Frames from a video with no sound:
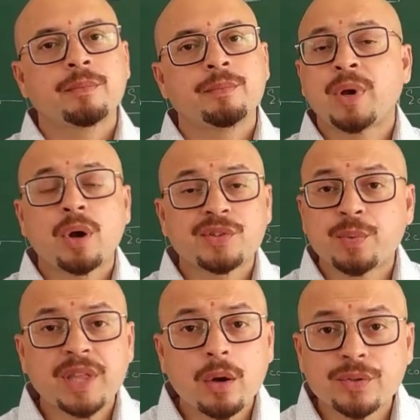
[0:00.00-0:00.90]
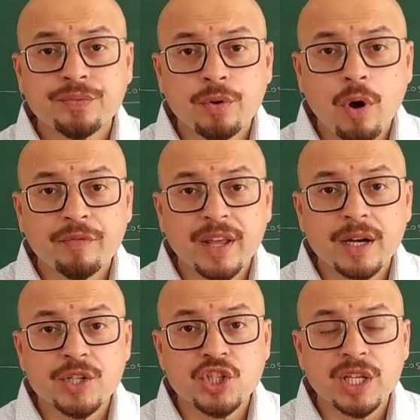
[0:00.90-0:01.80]
Because without flow of
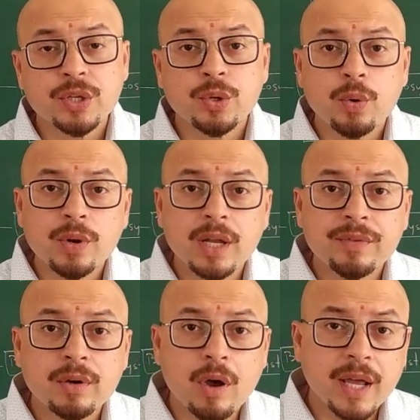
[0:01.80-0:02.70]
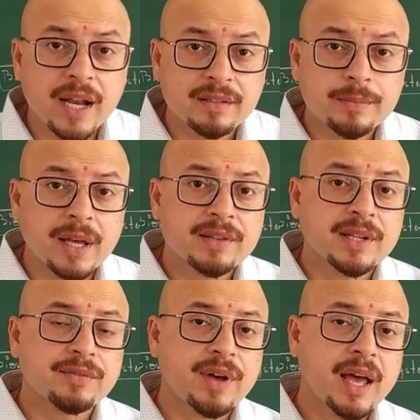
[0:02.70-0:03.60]
energy, no living organism can
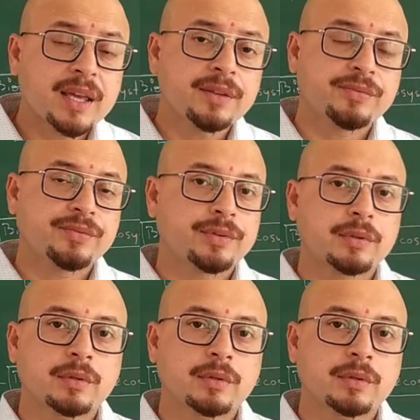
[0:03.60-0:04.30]
survive.